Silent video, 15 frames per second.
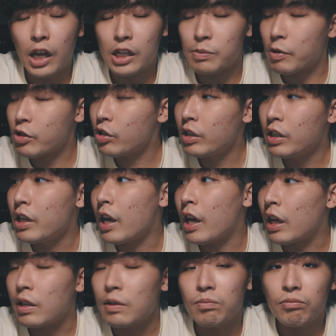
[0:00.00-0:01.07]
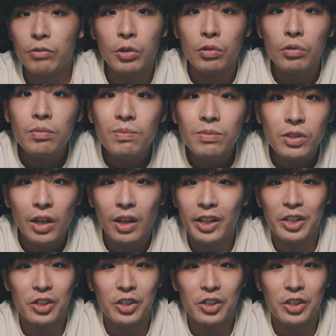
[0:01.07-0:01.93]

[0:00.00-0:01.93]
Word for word: especially at you know selling